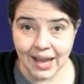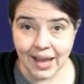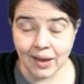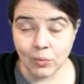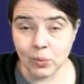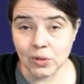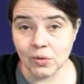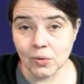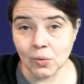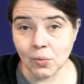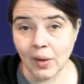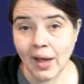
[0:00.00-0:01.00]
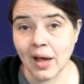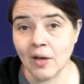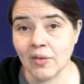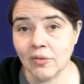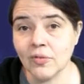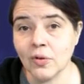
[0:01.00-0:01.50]
And when you have
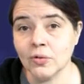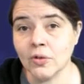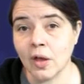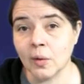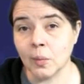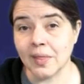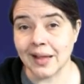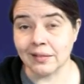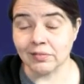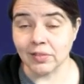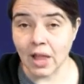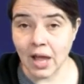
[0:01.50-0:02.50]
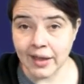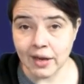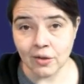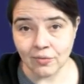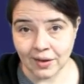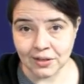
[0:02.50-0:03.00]
a photon with a lot
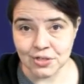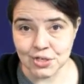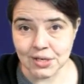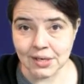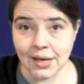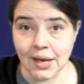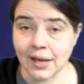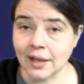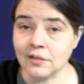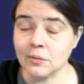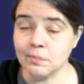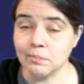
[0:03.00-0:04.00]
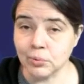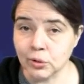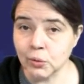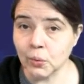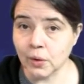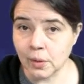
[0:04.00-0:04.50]
of energy, it gets
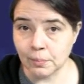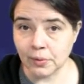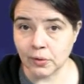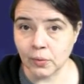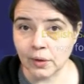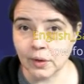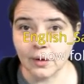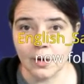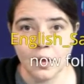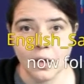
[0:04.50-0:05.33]
bluer and bluer,